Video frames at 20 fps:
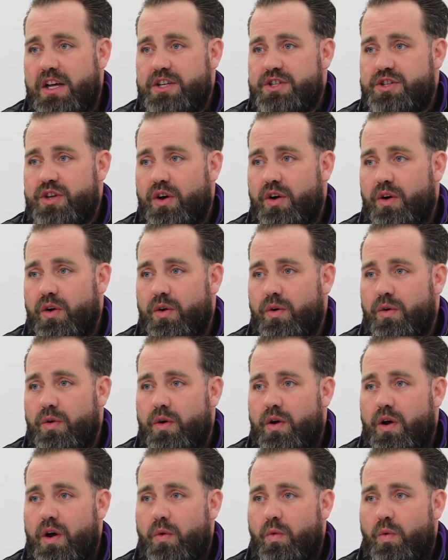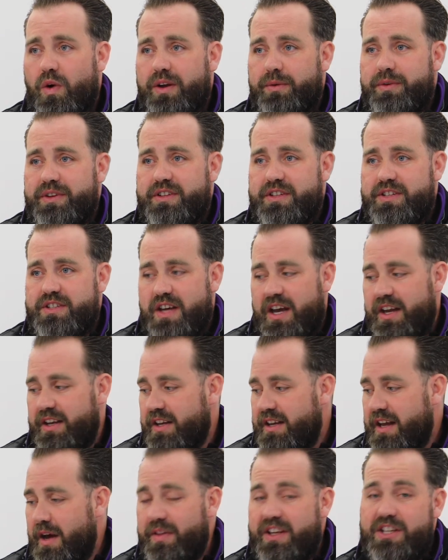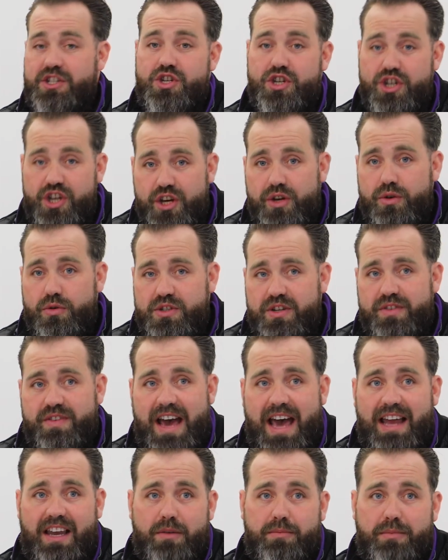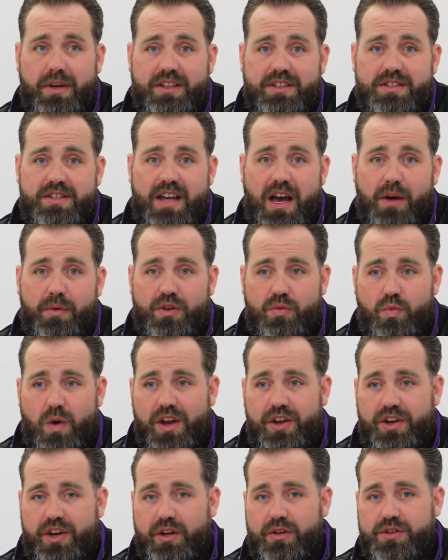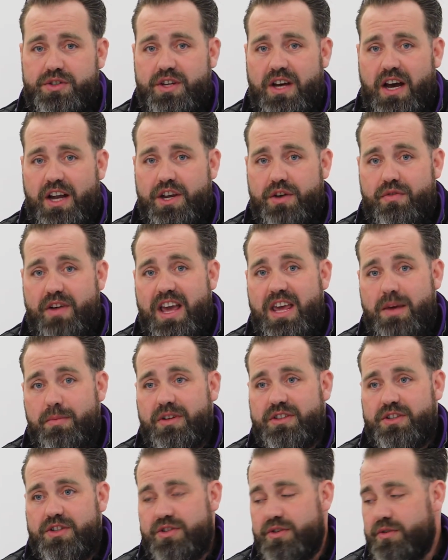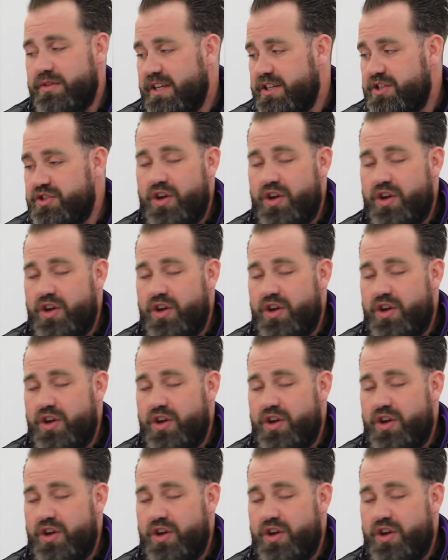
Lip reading: So what we decided now, there's new developments now with OneNote, and you're able to do this